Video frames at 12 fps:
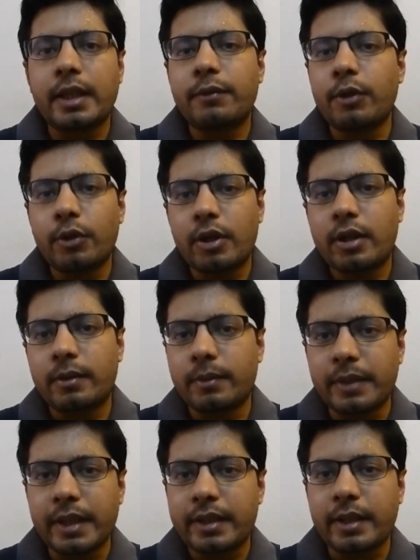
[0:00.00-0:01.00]
That will not
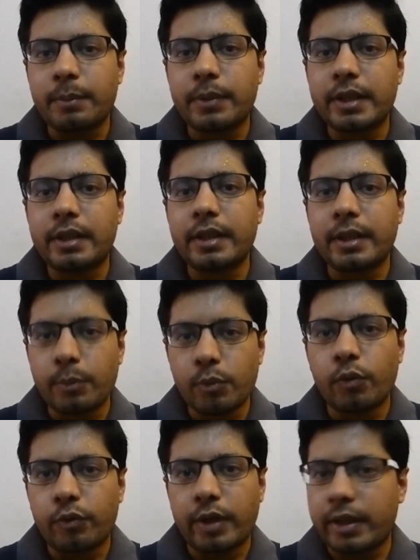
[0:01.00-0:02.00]
get completely
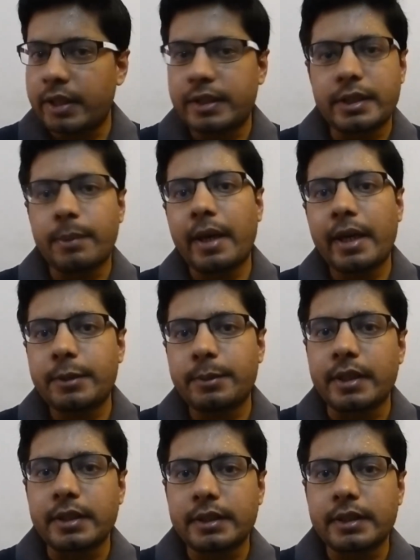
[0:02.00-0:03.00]
removed, at least in my
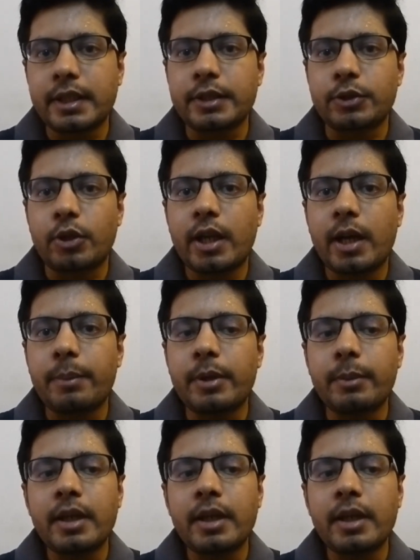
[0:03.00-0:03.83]
experience it has not happened,